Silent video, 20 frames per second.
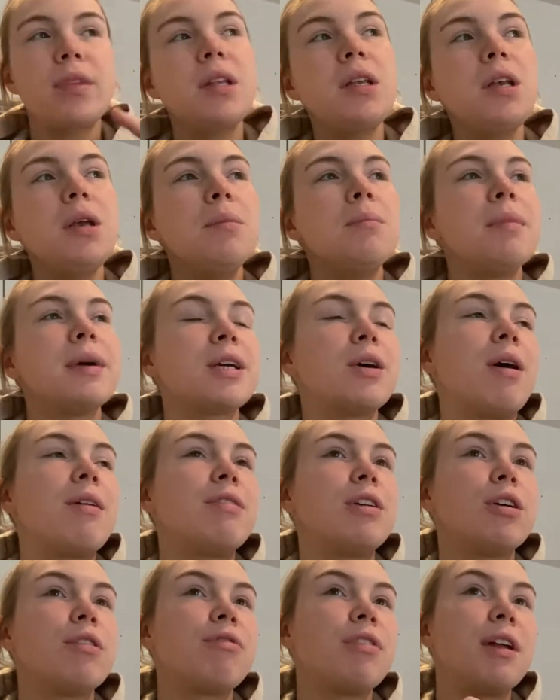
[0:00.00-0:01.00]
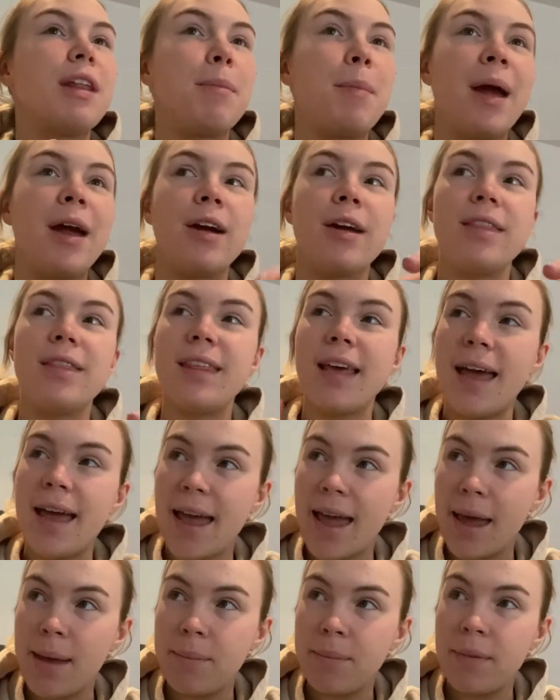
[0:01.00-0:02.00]
I might go have a look for the pair of
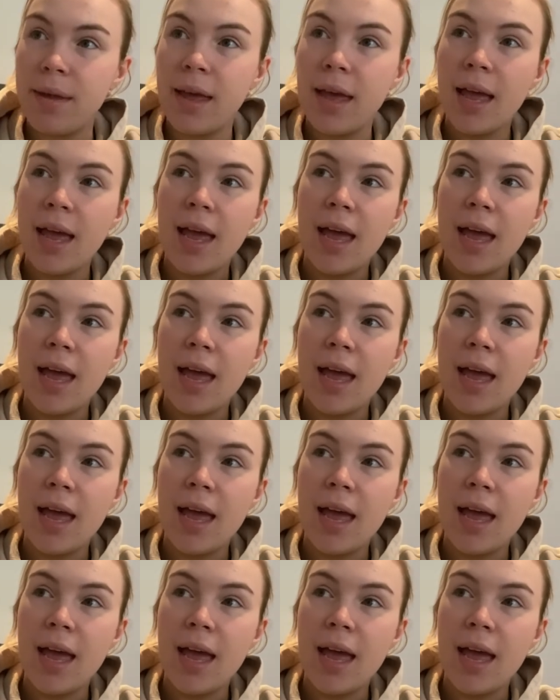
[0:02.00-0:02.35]
them.